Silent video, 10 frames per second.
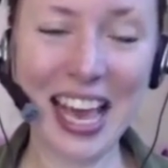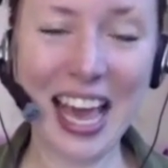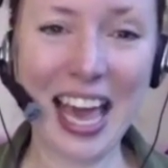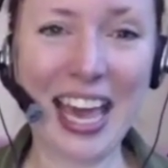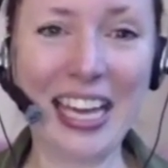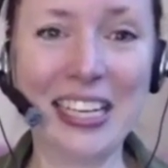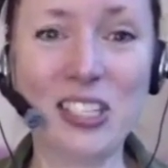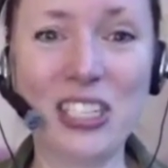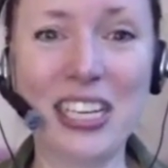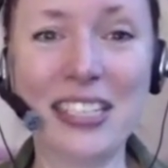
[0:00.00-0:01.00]
And
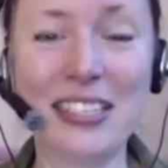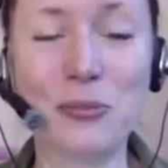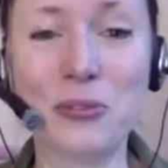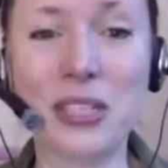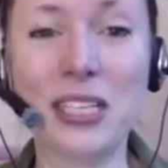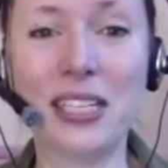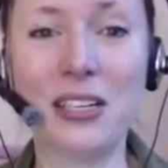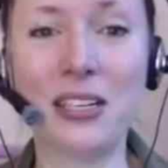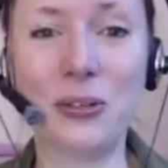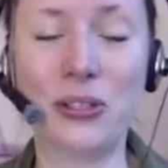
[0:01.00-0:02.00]
she has a really
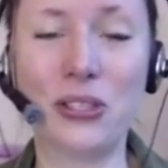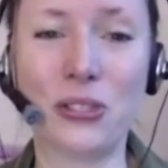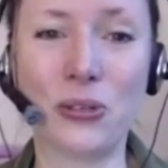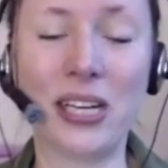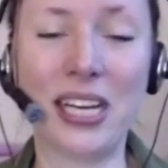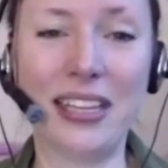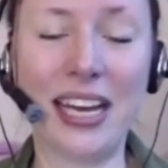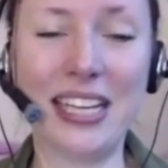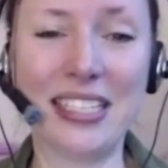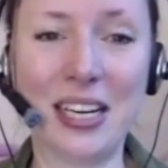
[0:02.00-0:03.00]
cool story
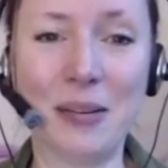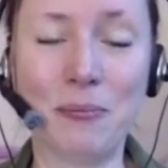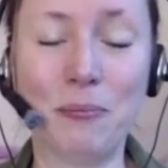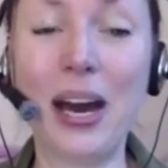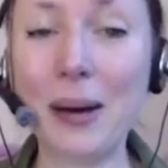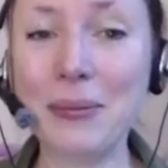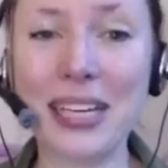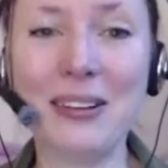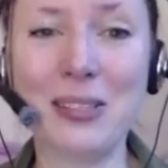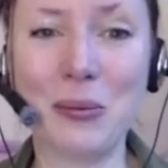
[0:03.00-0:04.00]
that popped
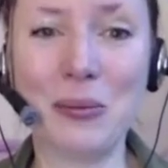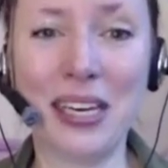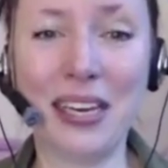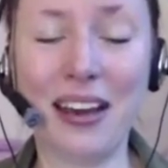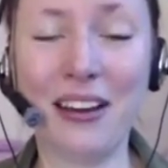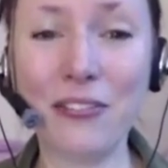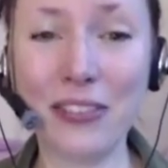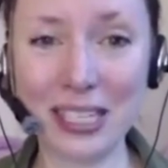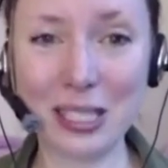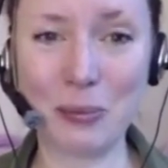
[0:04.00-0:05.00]
out to me on
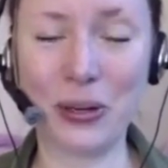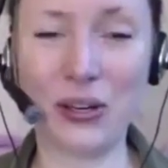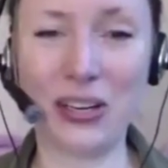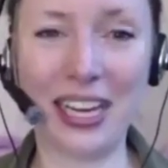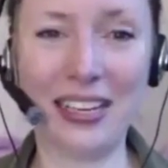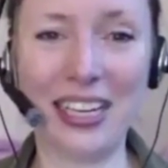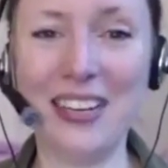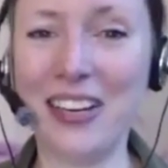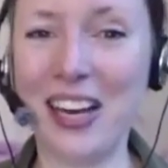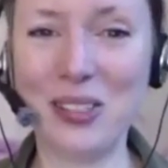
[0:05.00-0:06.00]
Facebook, and
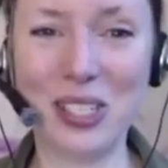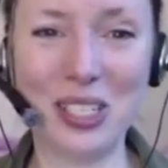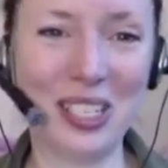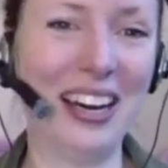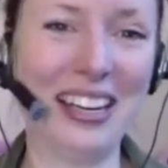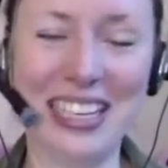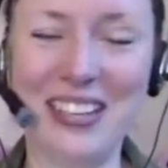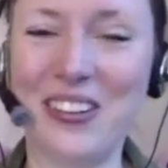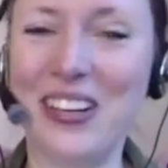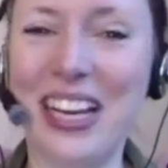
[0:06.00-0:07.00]
even how she talks,
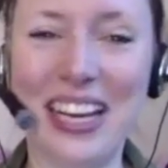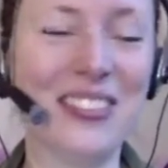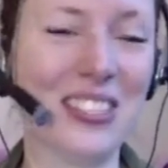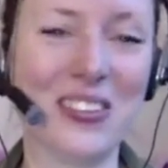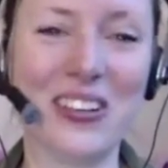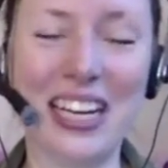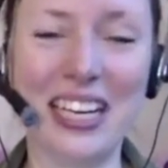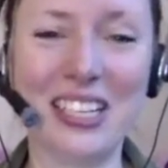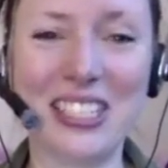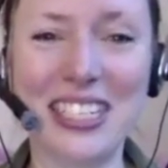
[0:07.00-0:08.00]
like her life story,
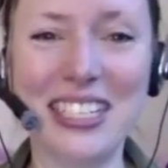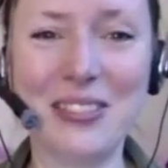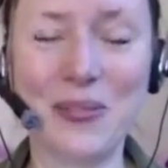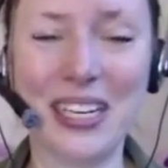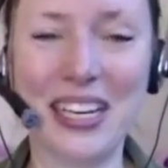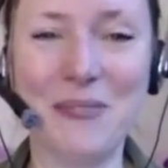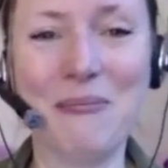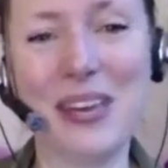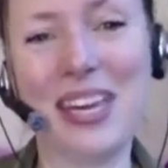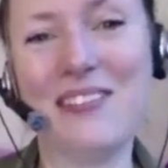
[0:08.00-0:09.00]
like she's been a
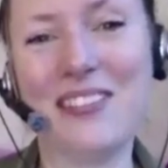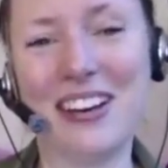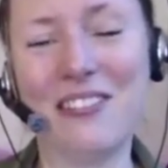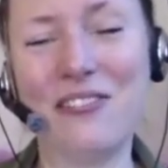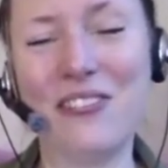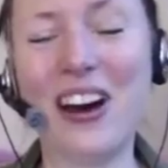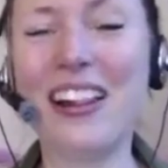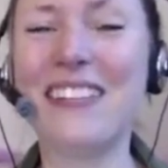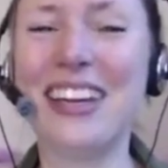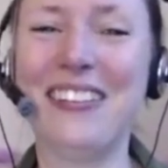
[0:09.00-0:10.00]
maven of
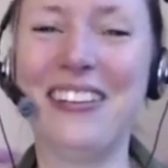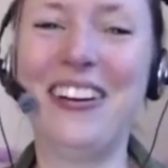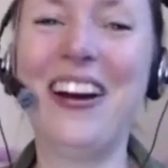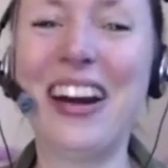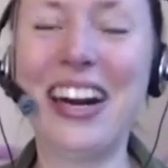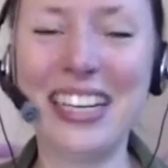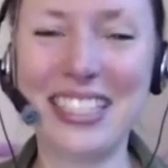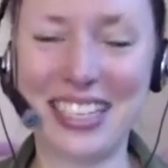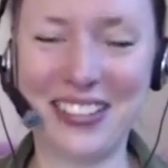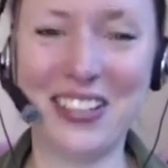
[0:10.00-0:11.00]
following her heart
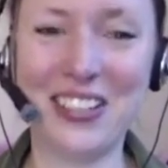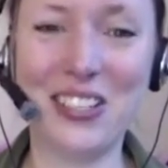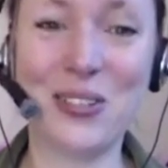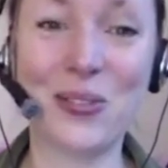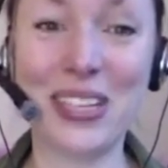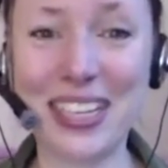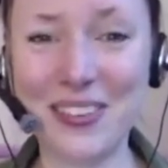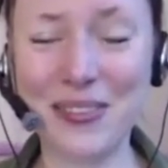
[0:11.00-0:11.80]
and her dream